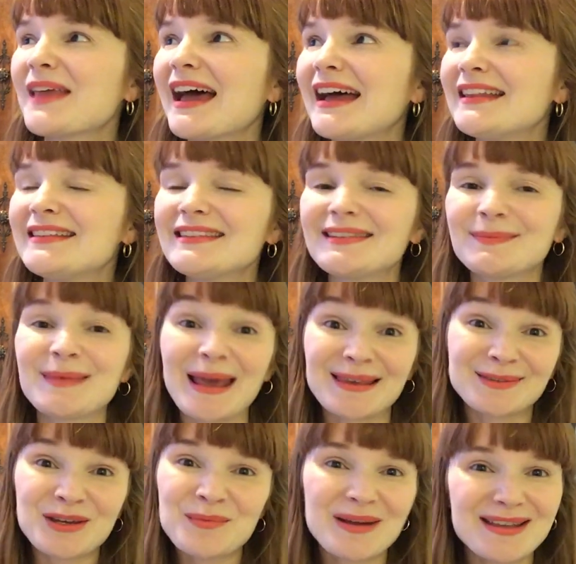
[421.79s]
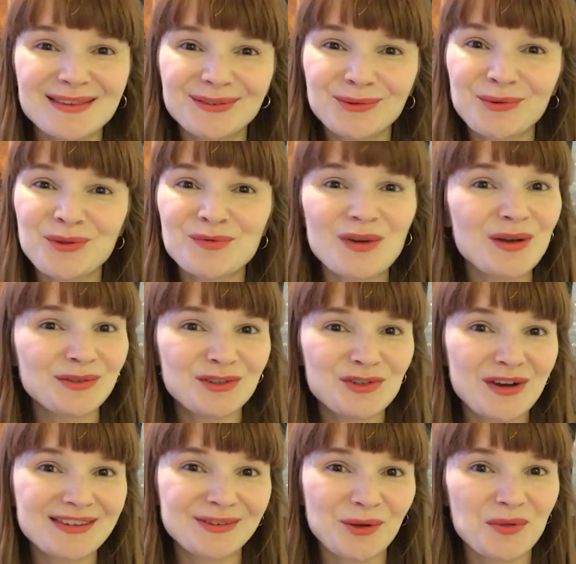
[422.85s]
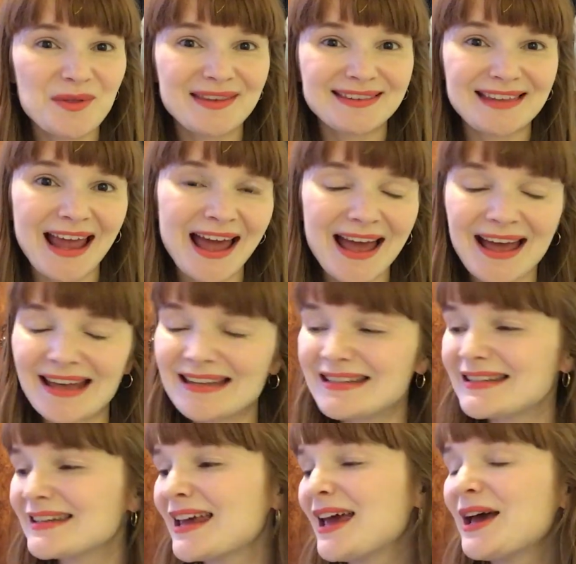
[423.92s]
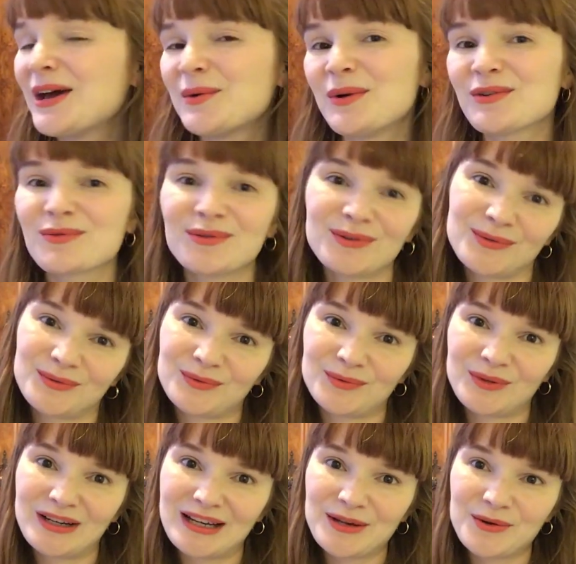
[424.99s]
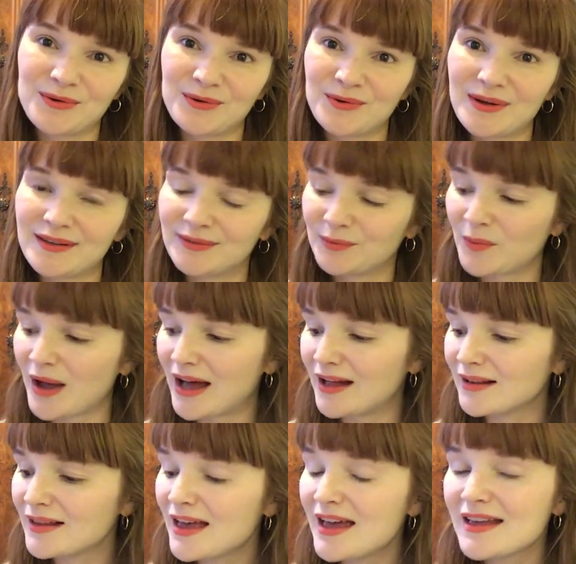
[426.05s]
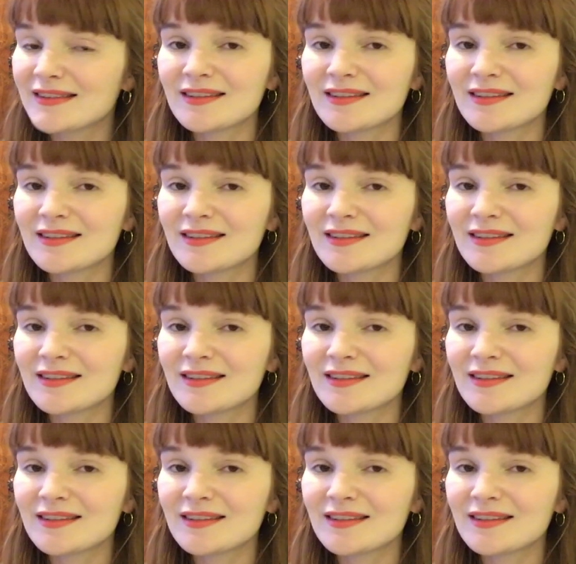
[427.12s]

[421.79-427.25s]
And yes, I went and saw the Rosa dress on the stand, which was really cool as well.